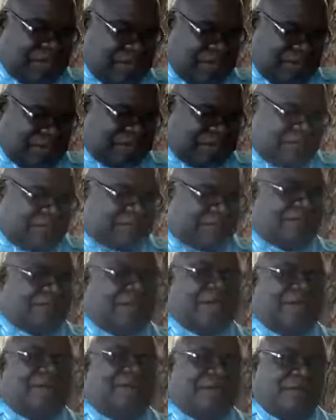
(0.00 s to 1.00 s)
fine.
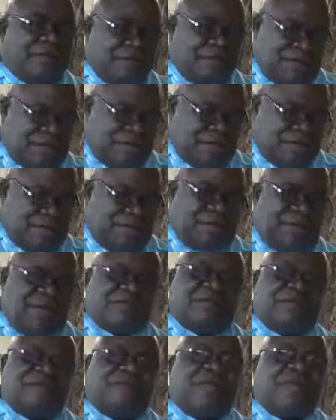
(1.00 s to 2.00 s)
After 5 minutes,